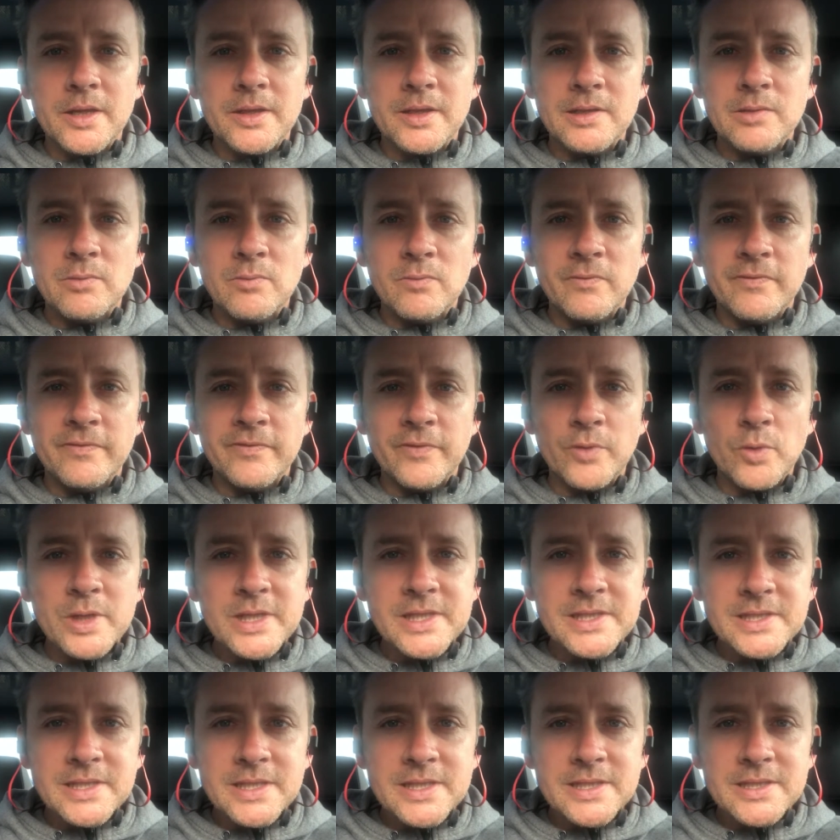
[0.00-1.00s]
little
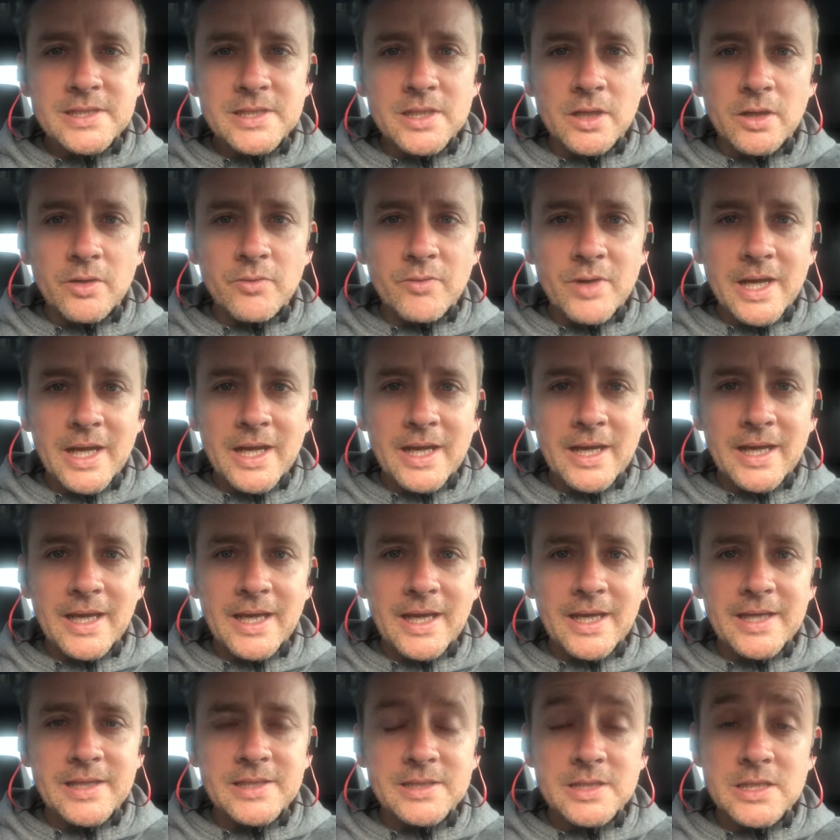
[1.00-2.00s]
voices that are in our
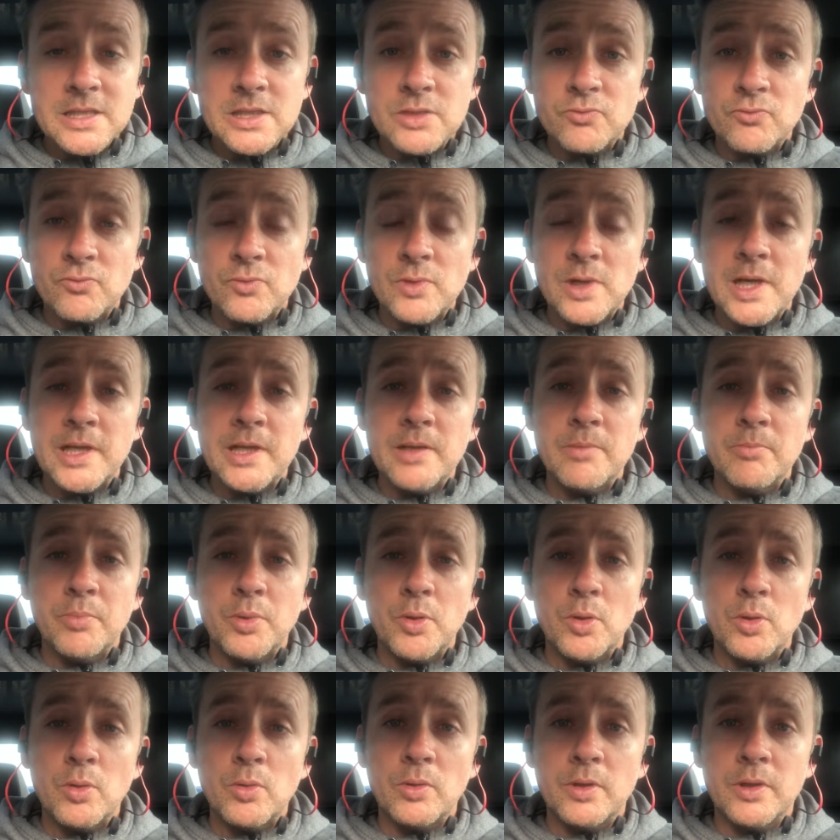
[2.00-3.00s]
heads is really
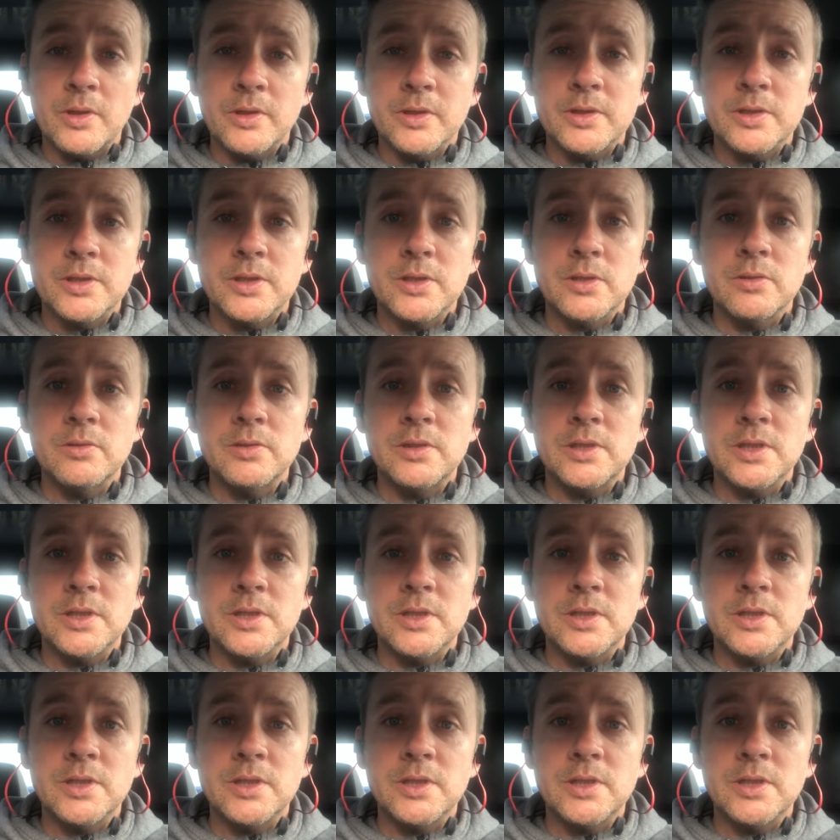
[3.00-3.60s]
important to